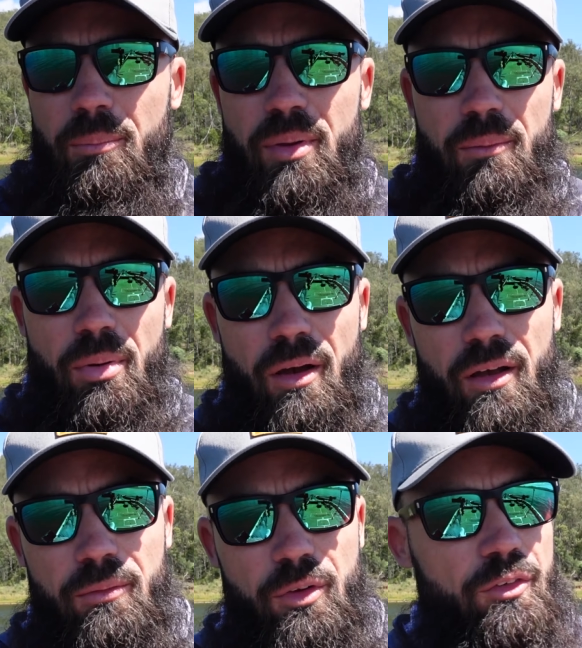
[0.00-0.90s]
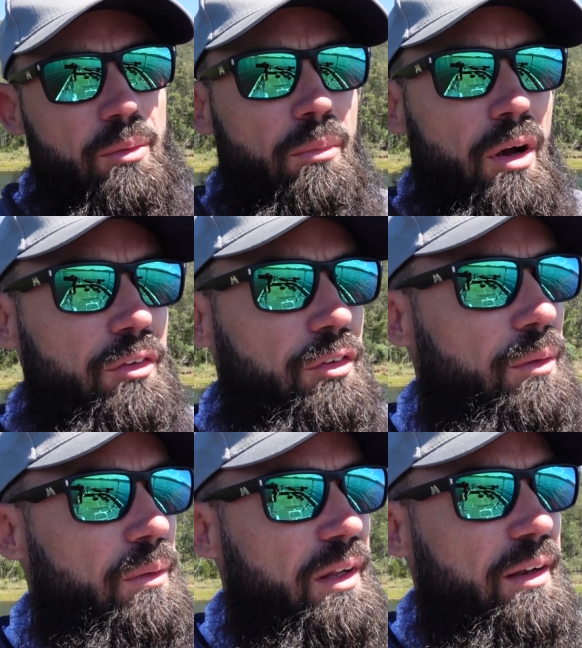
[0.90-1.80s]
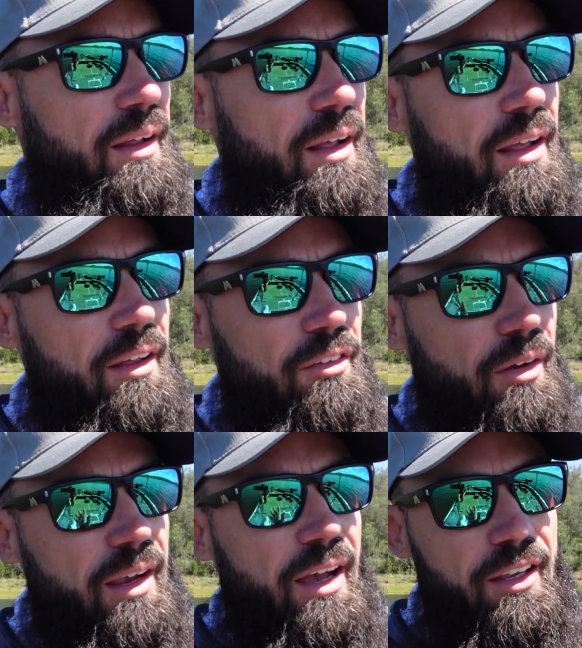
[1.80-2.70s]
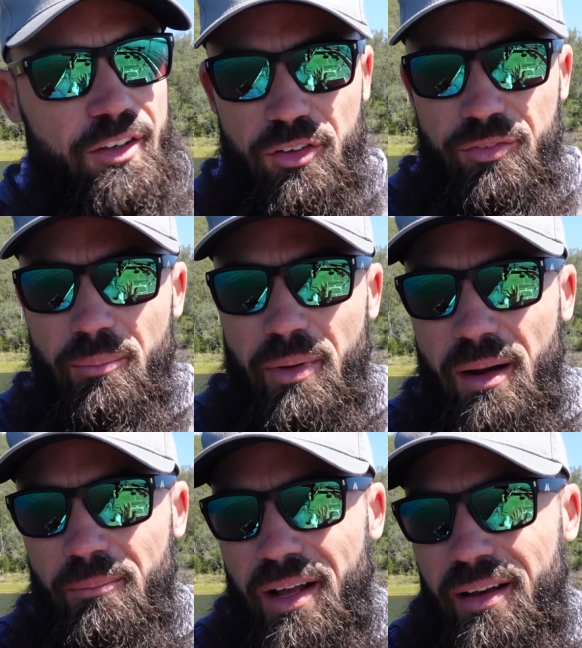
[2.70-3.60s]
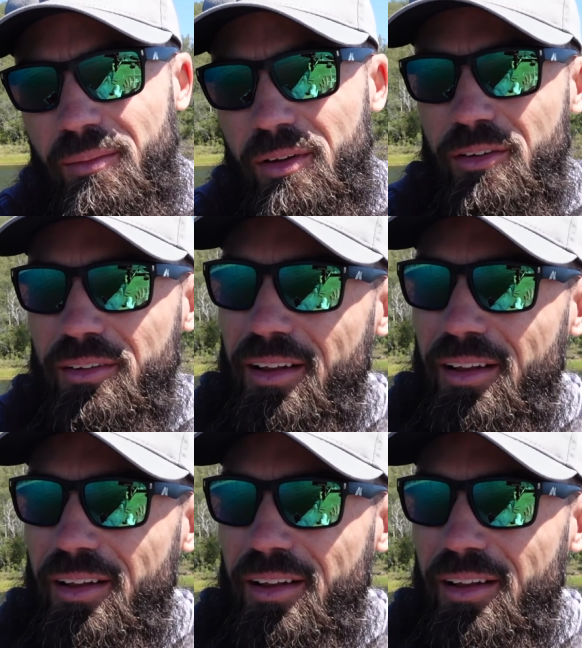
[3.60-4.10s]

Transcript: big boat, I'm doing some mods to it, so I can't use it for barramundi, which I'd